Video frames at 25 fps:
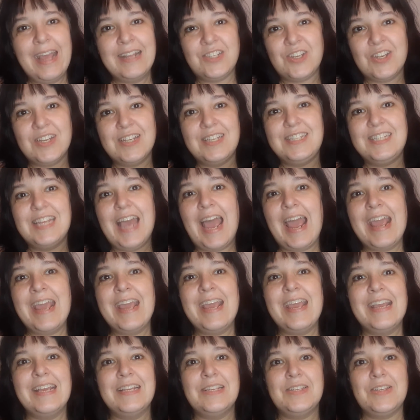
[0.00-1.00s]

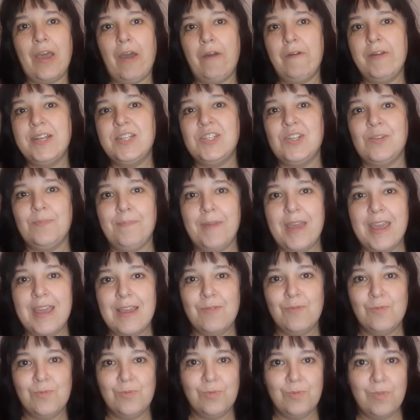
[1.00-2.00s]
today is going to
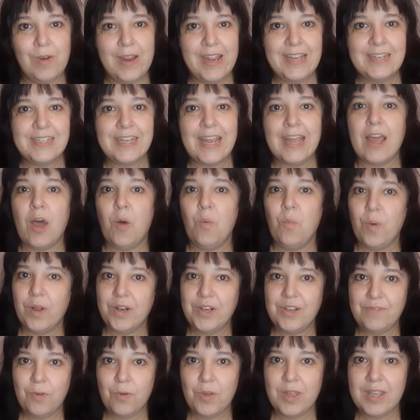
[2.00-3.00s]
be reading a
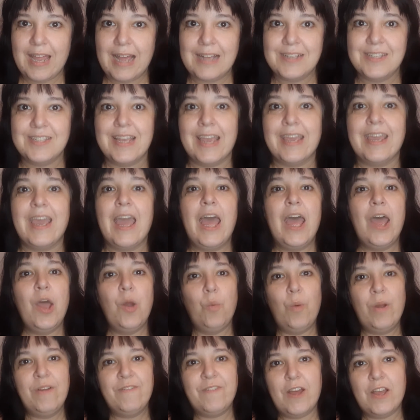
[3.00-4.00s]
wonderful classic
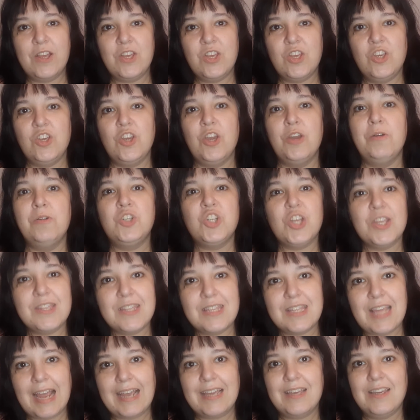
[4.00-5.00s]
with a huge
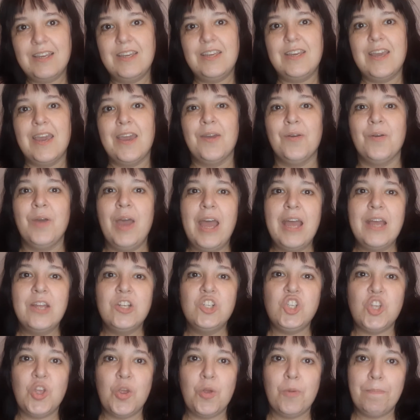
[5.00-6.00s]
thank you
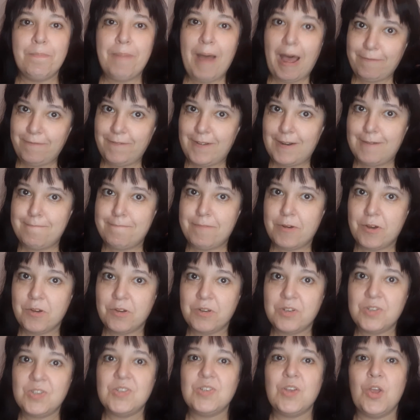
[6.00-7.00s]
to Puffin
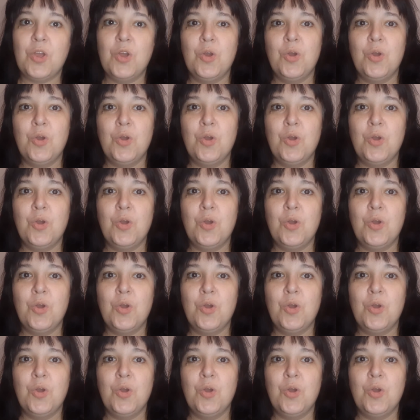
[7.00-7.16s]
Books,